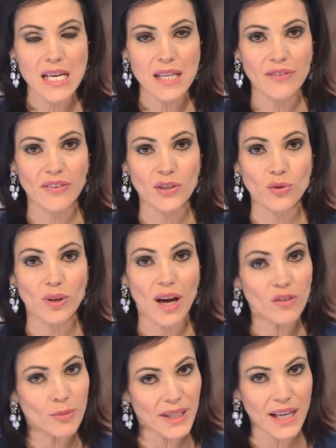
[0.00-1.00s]
The federal
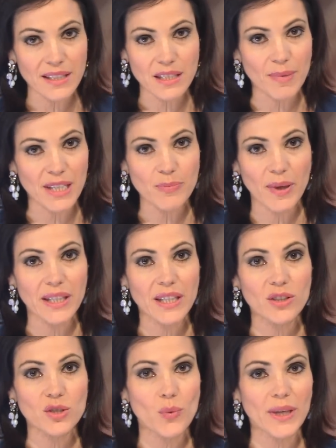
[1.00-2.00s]
government estimates by
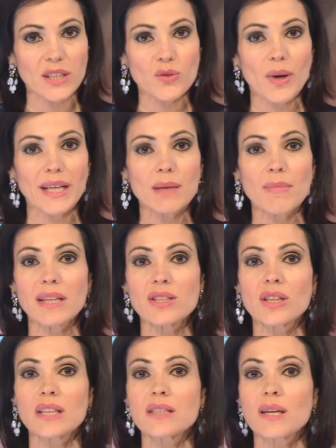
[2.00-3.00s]
year 2020,
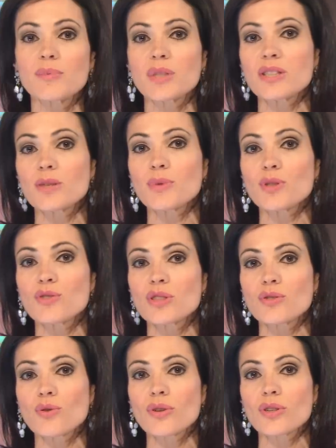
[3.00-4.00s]
mental and substance abuse
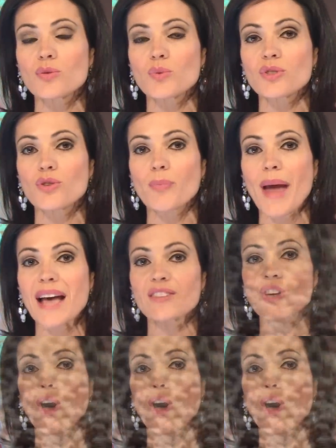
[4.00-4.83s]
disorders will surpass